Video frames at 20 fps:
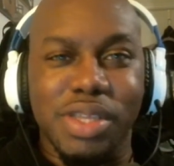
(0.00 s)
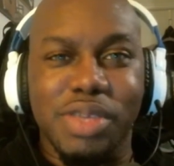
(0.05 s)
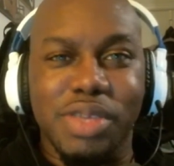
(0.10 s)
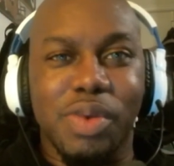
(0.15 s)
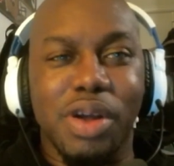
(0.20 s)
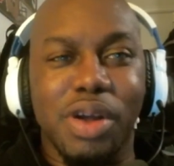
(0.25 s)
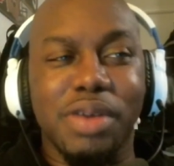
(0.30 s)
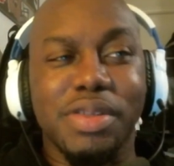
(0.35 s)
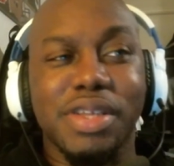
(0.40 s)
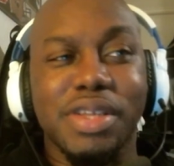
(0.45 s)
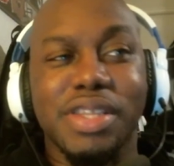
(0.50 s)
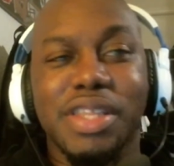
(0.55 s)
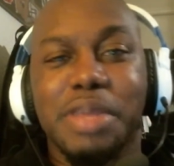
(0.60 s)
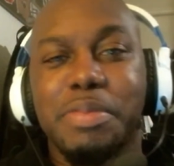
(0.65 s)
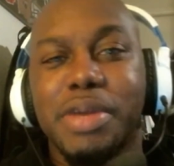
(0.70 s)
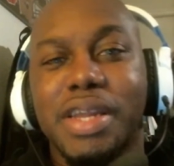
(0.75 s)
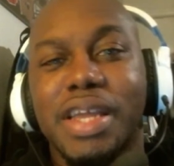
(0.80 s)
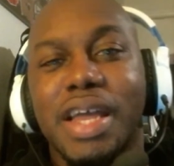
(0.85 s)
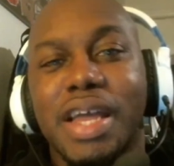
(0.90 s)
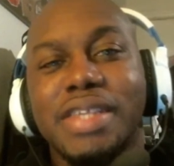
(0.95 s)
Welcome to the D
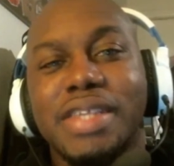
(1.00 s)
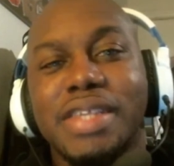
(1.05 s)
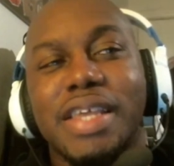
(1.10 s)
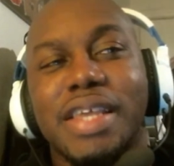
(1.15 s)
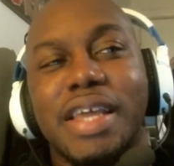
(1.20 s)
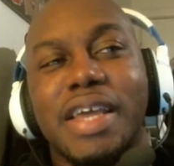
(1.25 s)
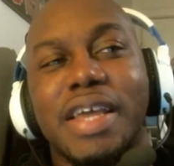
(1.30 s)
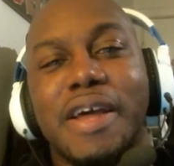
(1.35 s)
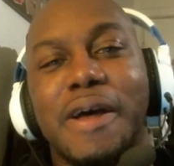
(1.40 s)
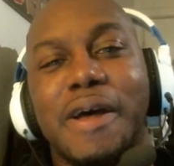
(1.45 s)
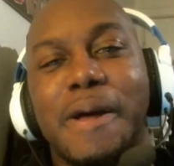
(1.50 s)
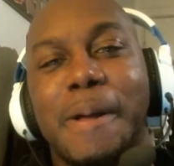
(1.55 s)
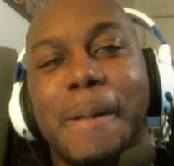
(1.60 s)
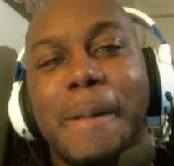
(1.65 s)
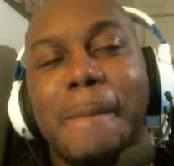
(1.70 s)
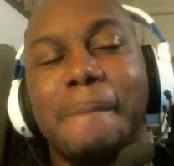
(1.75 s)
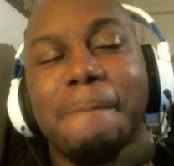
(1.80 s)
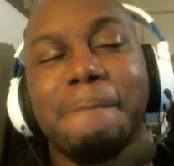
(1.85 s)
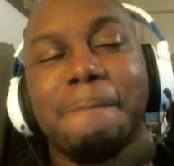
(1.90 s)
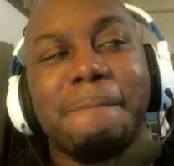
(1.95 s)
Money X.
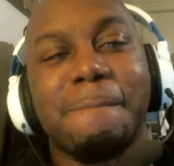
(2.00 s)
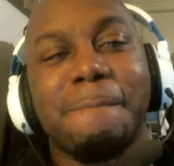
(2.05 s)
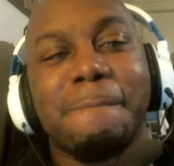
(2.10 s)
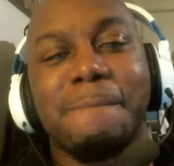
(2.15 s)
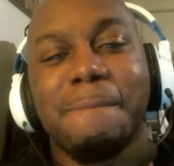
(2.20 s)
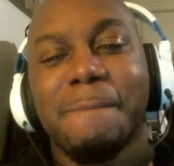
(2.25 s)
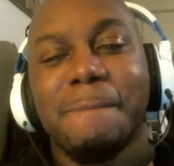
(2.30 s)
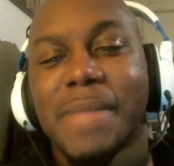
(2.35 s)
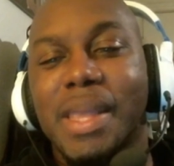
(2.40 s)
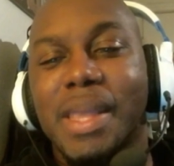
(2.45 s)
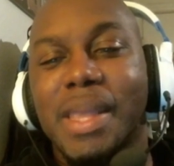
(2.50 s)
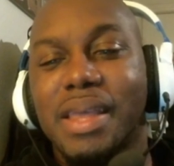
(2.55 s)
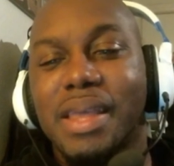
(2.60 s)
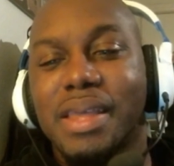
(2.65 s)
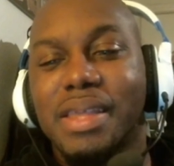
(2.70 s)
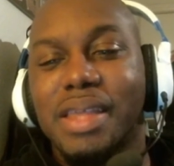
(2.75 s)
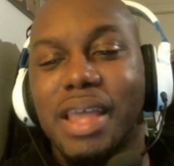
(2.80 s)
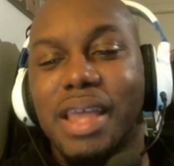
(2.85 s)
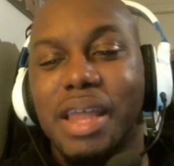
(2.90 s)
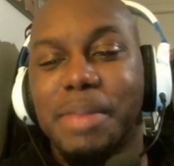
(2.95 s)
And
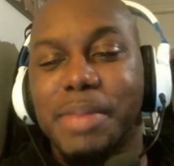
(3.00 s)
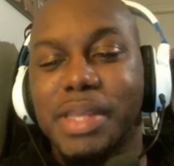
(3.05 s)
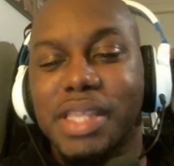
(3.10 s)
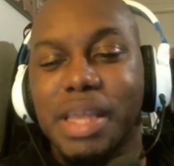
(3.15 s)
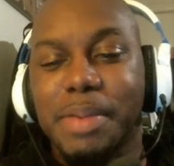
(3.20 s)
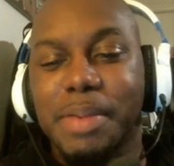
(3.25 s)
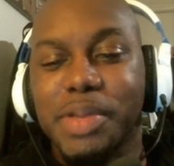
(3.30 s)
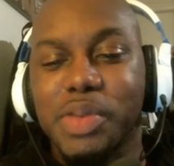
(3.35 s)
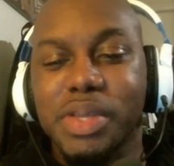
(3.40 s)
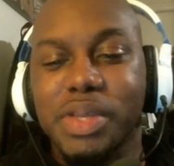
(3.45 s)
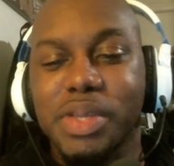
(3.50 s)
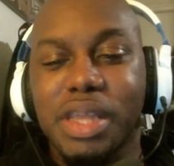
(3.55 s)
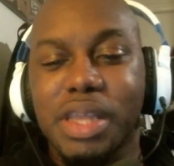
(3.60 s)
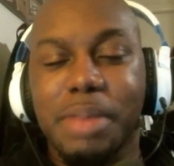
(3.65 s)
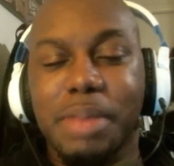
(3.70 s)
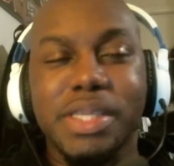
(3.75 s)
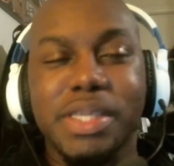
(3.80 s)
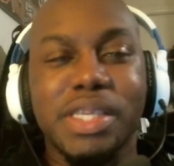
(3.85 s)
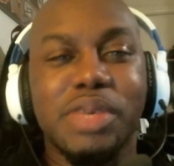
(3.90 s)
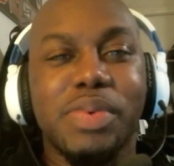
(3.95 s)
yeah, in the meantime, between time,
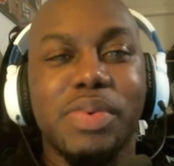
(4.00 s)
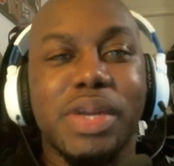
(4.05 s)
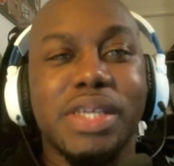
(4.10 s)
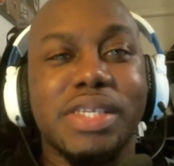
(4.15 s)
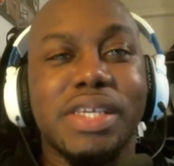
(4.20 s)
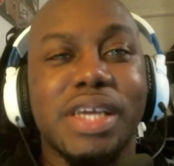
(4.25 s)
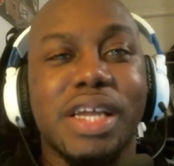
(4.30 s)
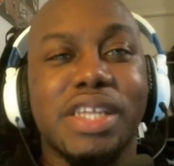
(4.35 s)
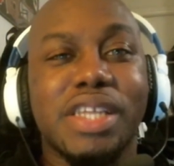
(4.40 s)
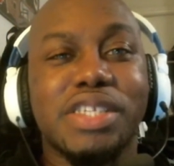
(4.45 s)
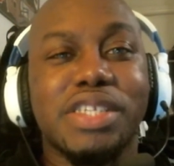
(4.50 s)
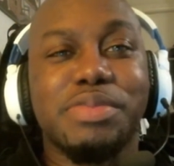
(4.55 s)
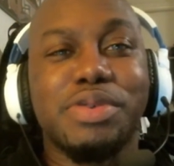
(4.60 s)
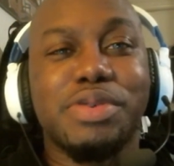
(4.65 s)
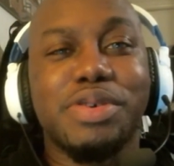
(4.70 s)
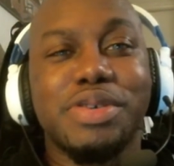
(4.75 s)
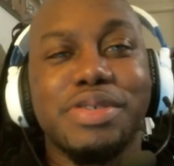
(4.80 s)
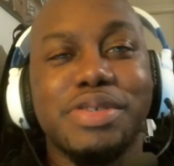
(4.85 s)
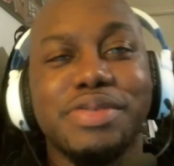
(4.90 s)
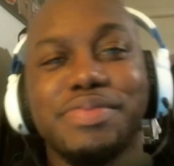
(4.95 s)
I see you when I see y'all at your
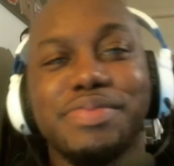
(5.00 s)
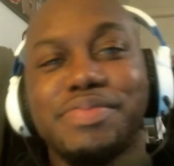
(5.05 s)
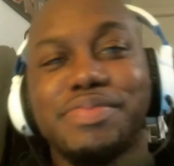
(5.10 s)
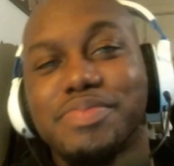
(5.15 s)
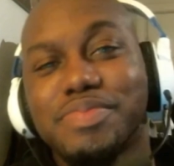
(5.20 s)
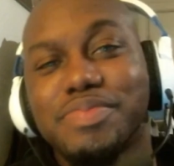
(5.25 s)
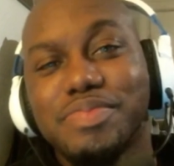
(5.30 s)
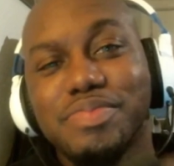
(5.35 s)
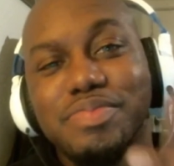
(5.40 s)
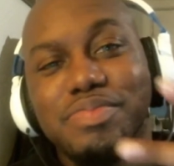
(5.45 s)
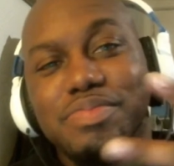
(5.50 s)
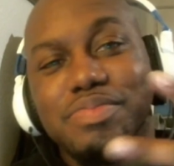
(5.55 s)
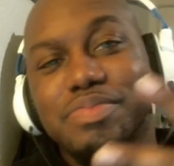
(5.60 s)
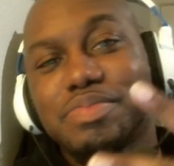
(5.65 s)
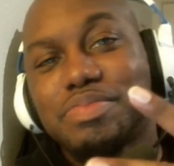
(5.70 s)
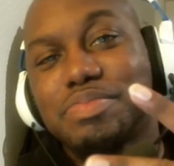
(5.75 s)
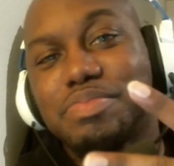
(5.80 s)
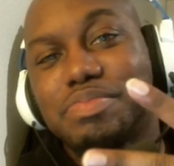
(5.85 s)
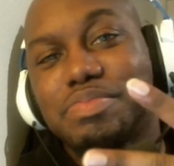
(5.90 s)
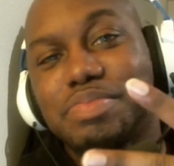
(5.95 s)
boy.
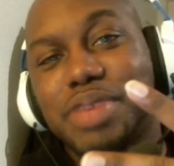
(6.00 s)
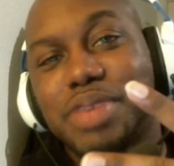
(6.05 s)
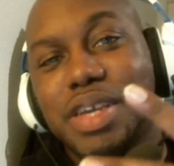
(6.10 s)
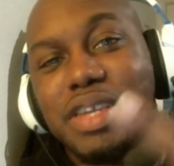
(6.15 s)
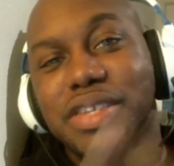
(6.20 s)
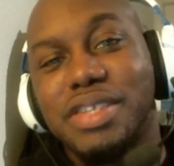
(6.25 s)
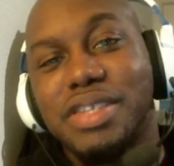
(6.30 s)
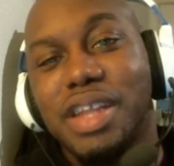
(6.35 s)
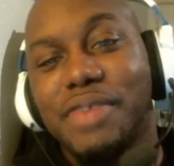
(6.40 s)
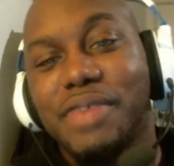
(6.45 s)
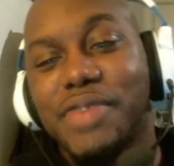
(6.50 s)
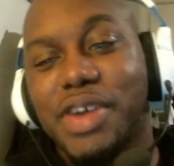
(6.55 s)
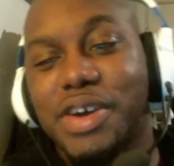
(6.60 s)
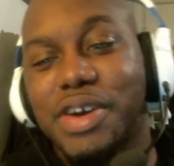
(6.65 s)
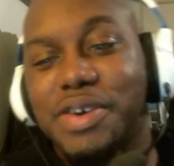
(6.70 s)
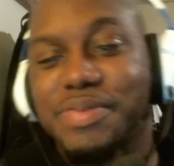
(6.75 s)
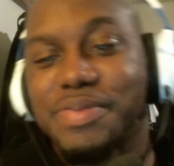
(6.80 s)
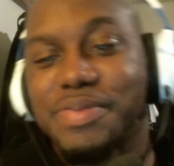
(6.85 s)
Peace. Love y'all.